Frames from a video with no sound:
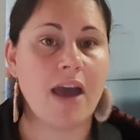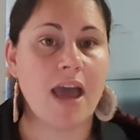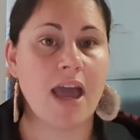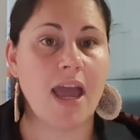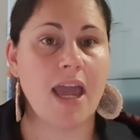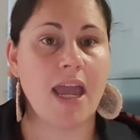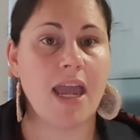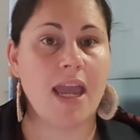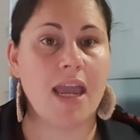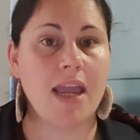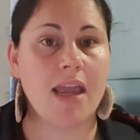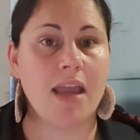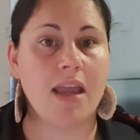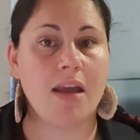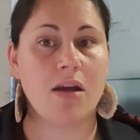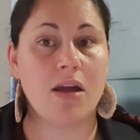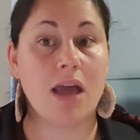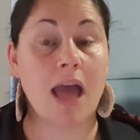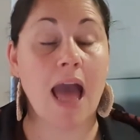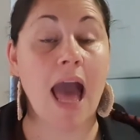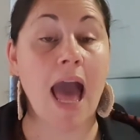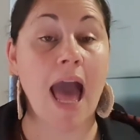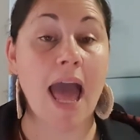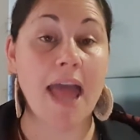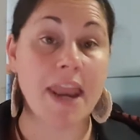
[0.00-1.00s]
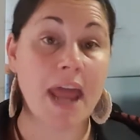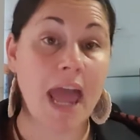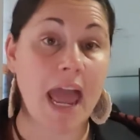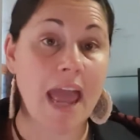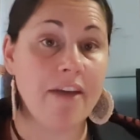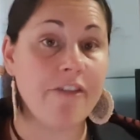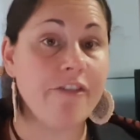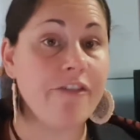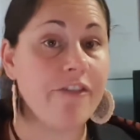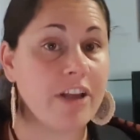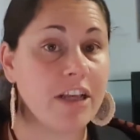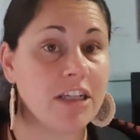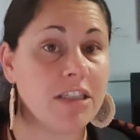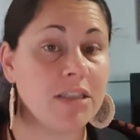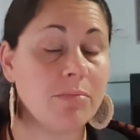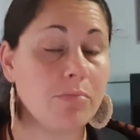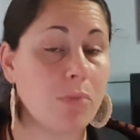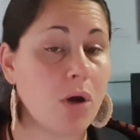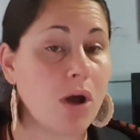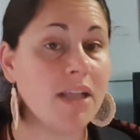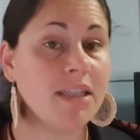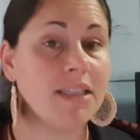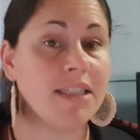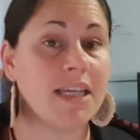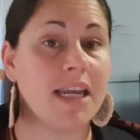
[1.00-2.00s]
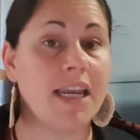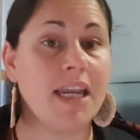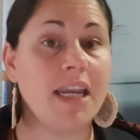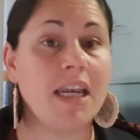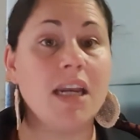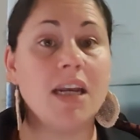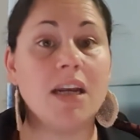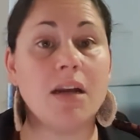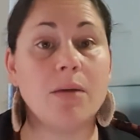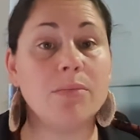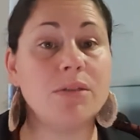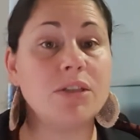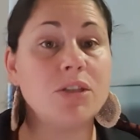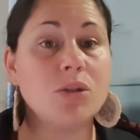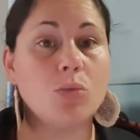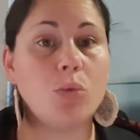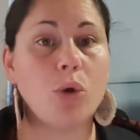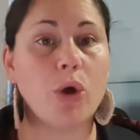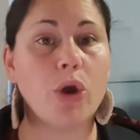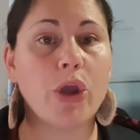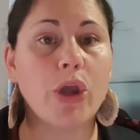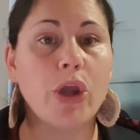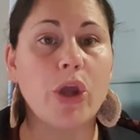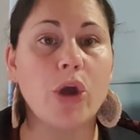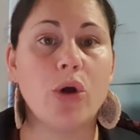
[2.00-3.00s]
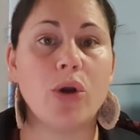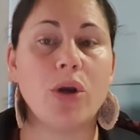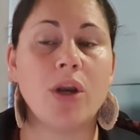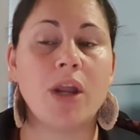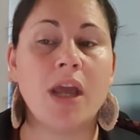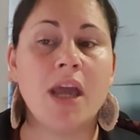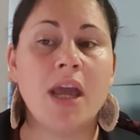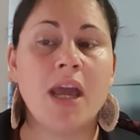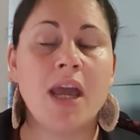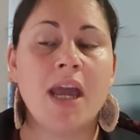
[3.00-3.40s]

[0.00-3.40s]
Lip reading: a fixed mindset in, and I'm still working on,